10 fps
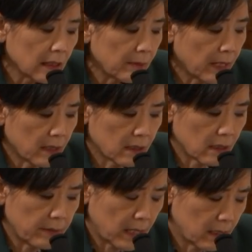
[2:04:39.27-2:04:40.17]
Then let me
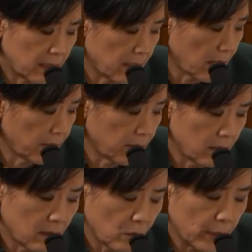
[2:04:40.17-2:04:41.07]
ask about
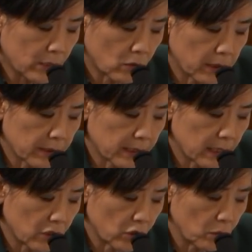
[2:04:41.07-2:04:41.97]
another resource
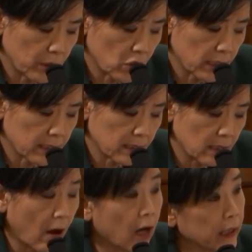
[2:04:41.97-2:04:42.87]
issue, which
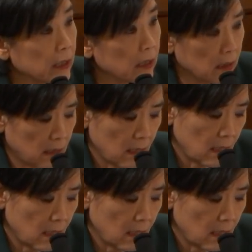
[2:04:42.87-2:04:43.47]
is audits.